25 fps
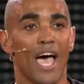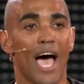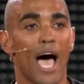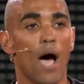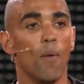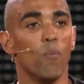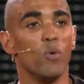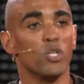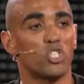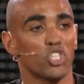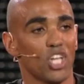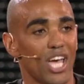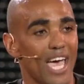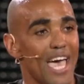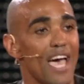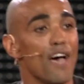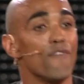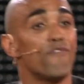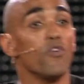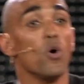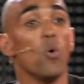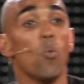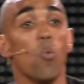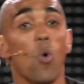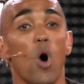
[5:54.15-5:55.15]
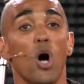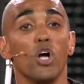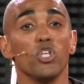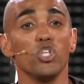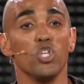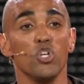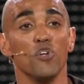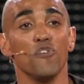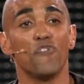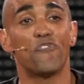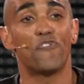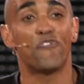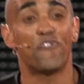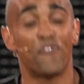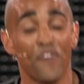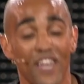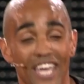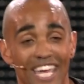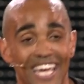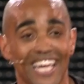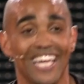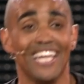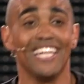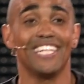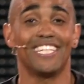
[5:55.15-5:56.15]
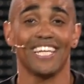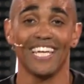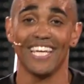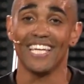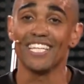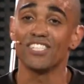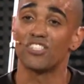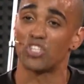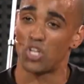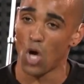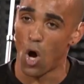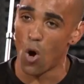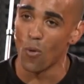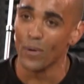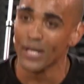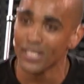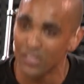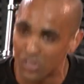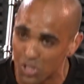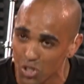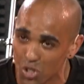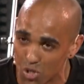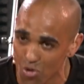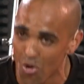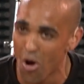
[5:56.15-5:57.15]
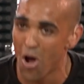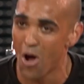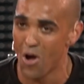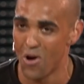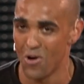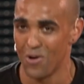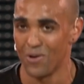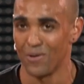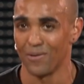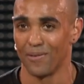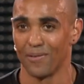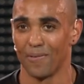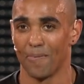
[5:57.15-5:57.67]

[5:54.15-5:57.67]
And whichever one you feed is going to grow.